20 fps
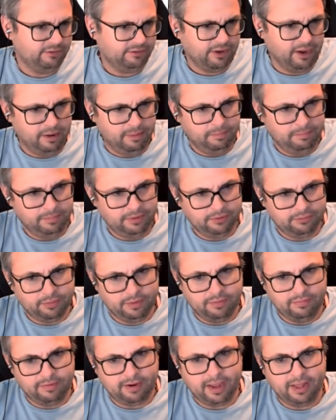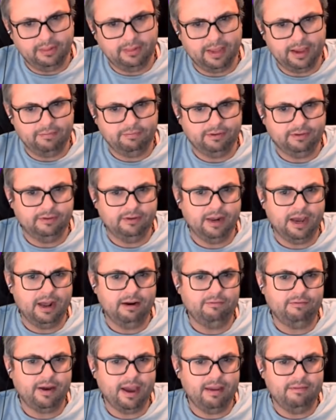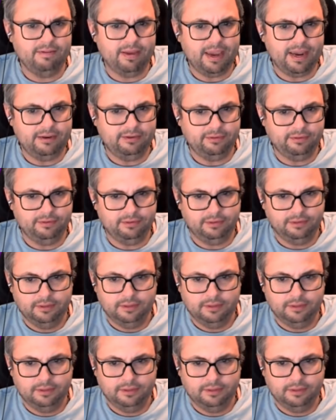sum is what we've got left. It's not 5, 8,